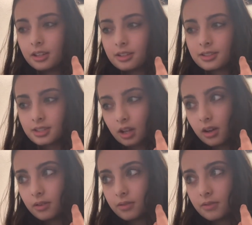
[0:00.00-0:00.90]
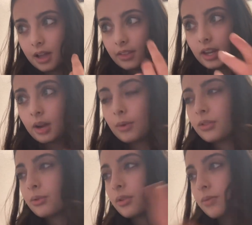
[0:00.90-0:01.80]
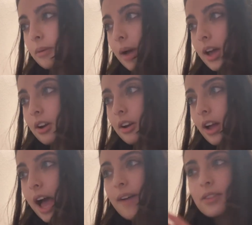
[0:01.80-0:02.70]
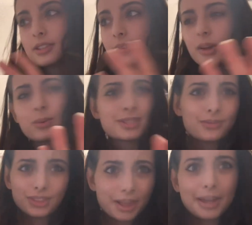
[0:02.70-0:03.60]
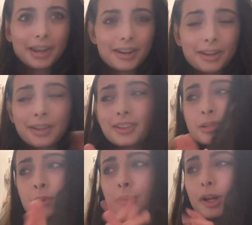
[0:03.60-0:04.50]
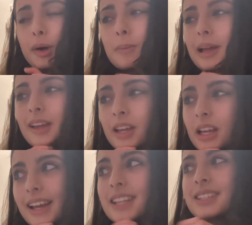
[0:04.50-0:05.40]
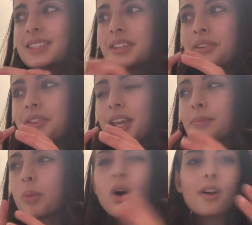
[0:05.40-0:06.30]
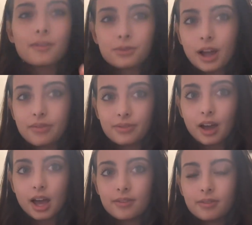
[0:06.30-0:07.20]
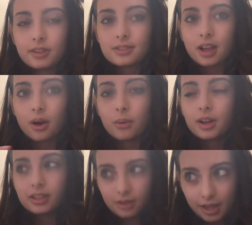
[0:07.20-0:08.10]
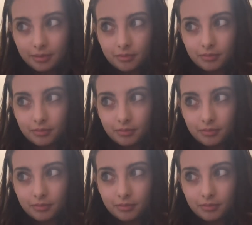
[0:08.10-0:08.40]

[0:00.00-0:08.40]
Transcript: stuff. And then I went through the front matter. Half of this video wasn't even line editing, let's be real, but it's still like part of draft 5. So it's okay.